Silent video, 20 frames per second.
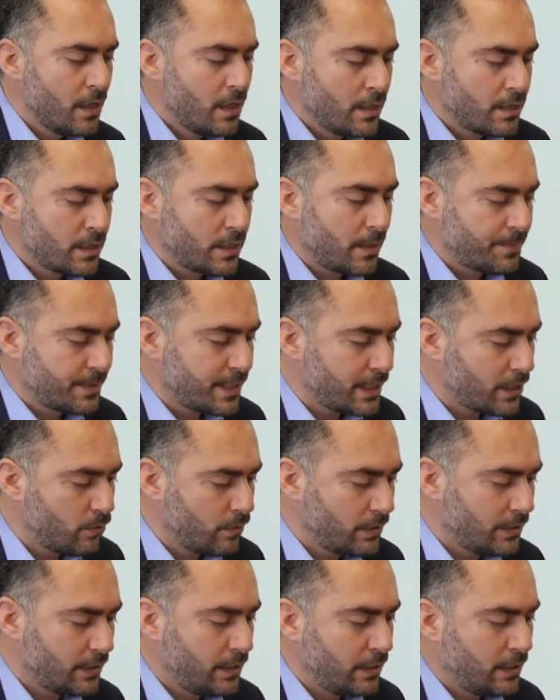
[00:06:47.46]

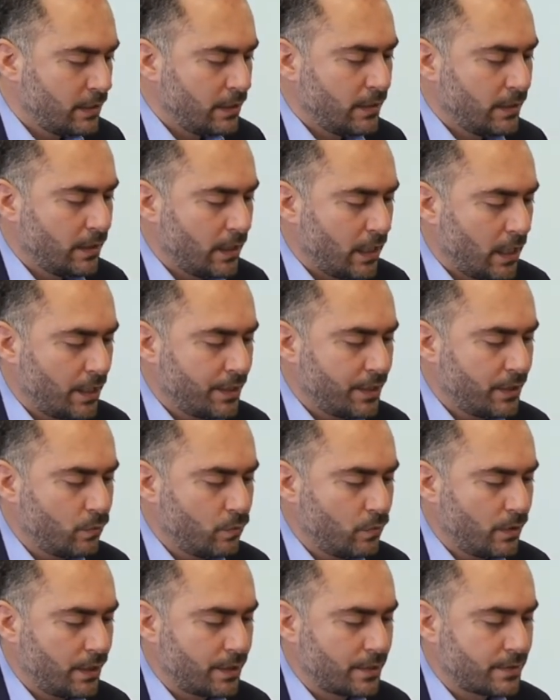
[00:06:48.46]
Subsequently, other
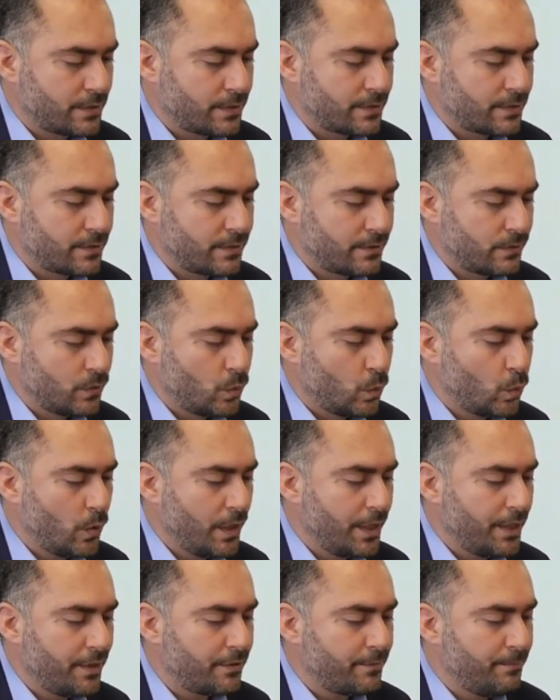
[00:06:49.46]
works
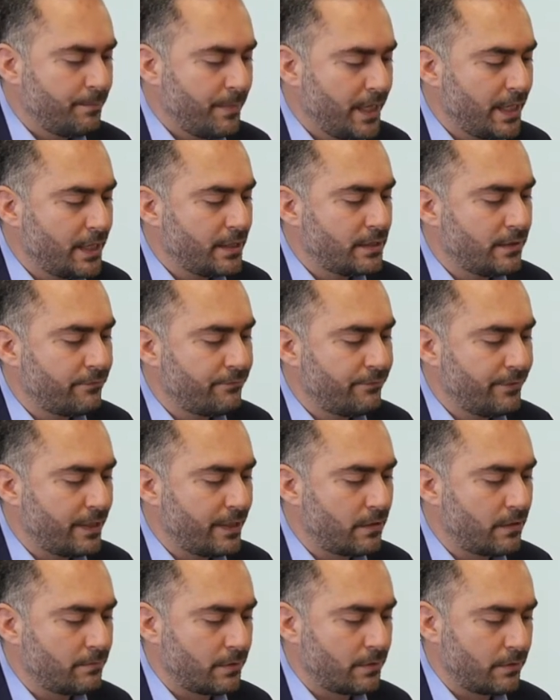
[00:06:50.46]
were made
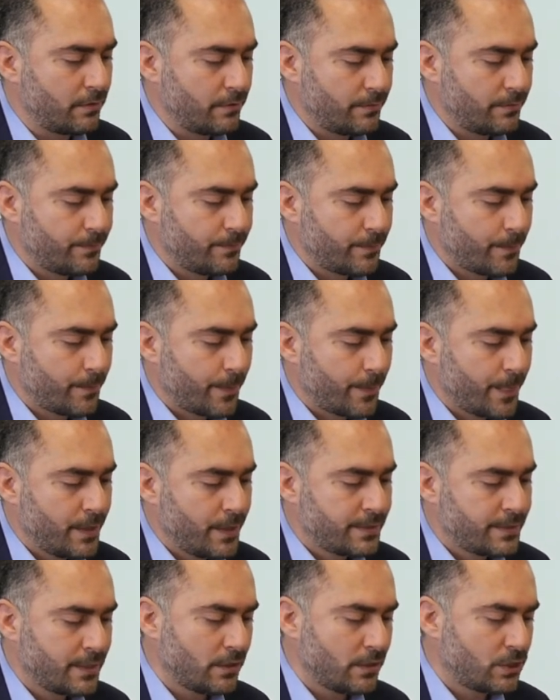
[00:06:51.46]
available,
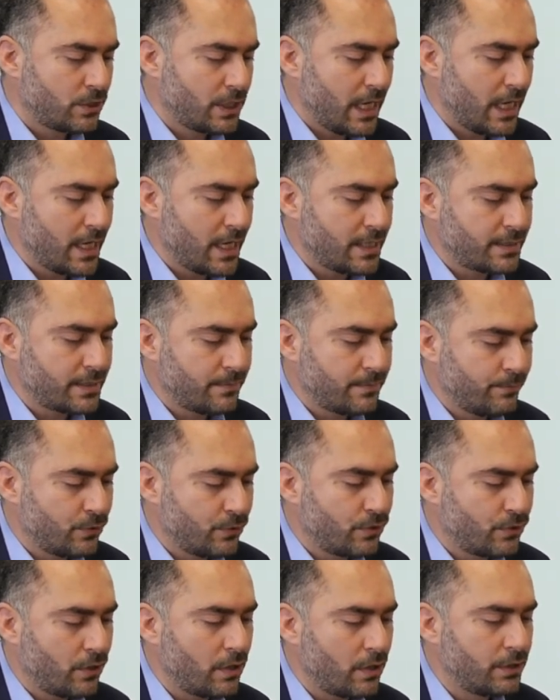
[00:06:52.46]
such as a
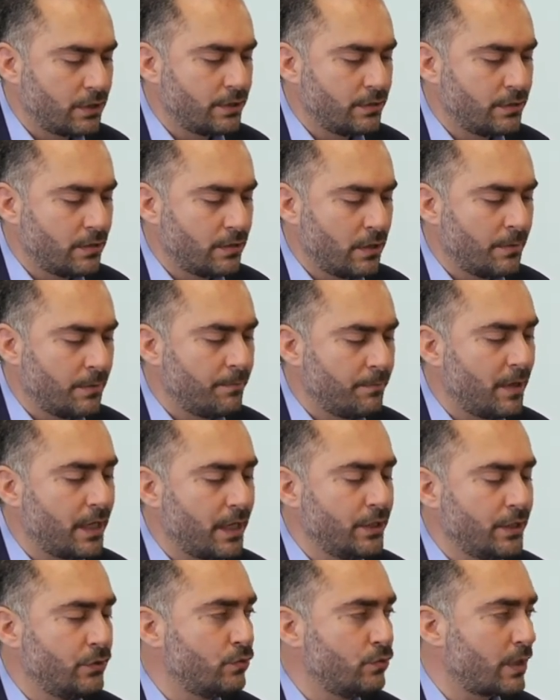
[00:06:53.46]
book
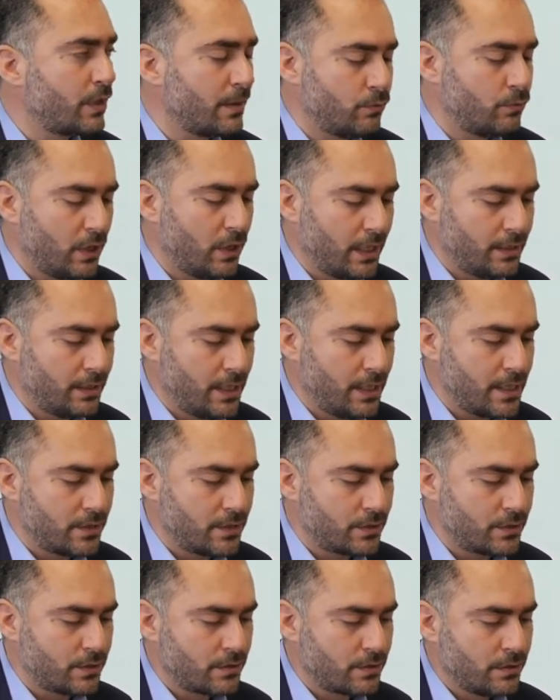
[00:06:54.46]
by Noura
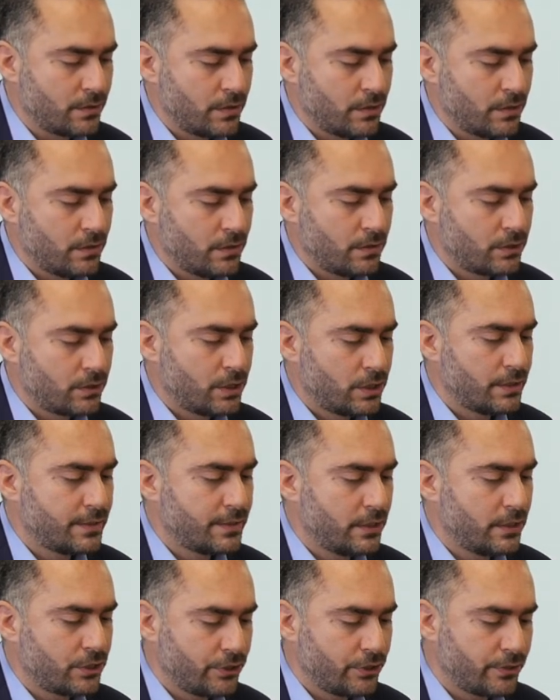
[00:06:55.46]
Bouhannash, she is
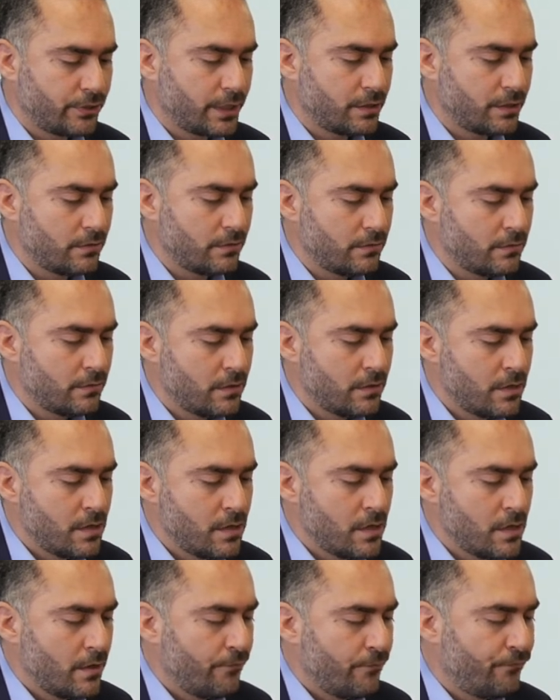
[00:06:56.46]
Algerian,
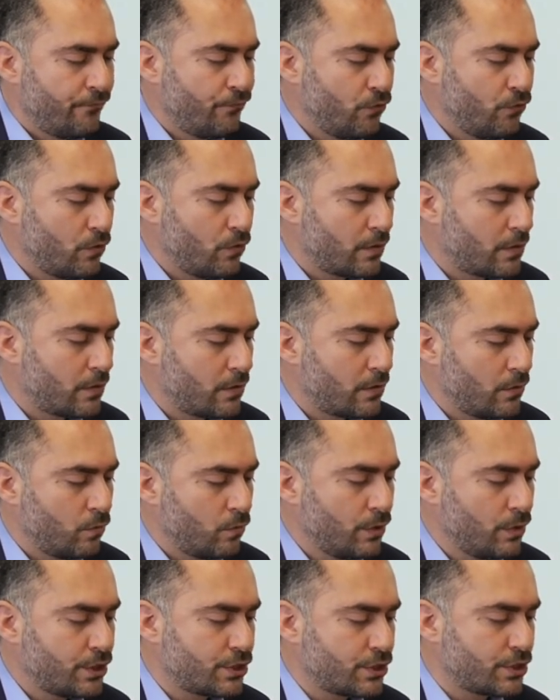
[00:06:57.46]
for
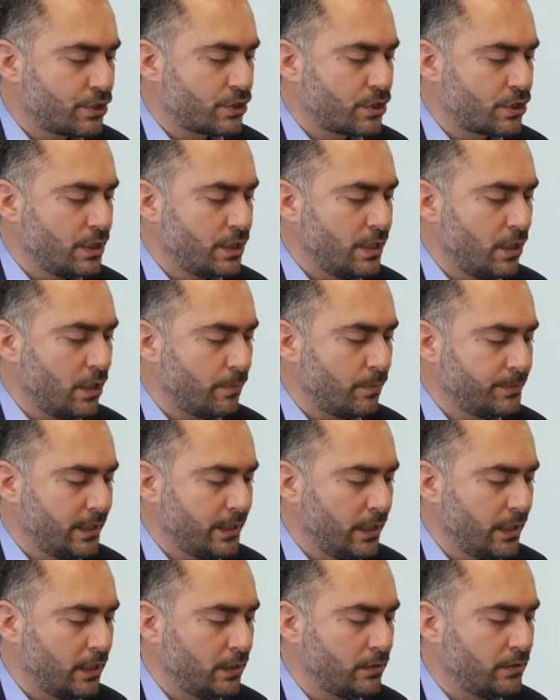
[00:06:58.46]
which she
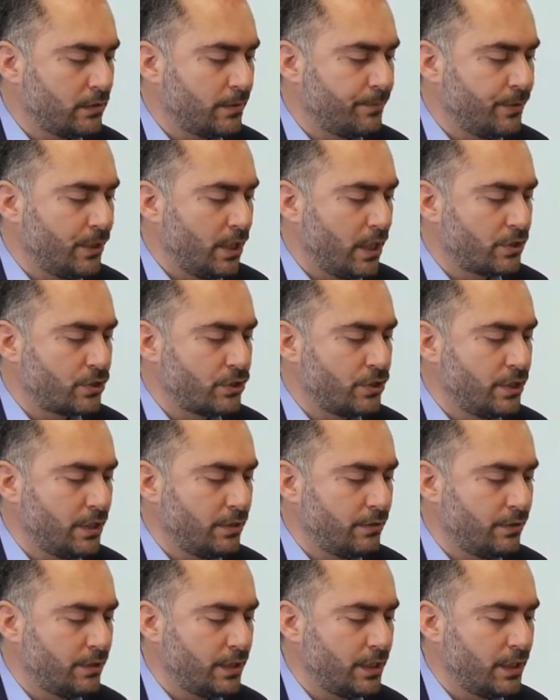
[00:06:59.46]
obtained a PhD
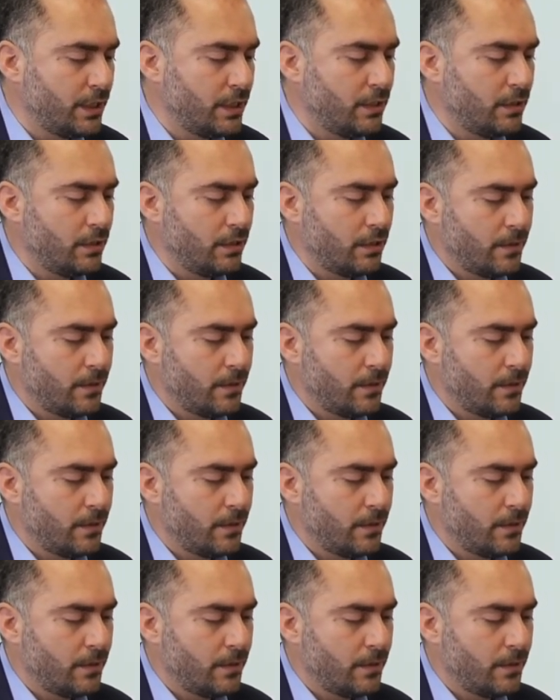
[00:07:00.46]
degree.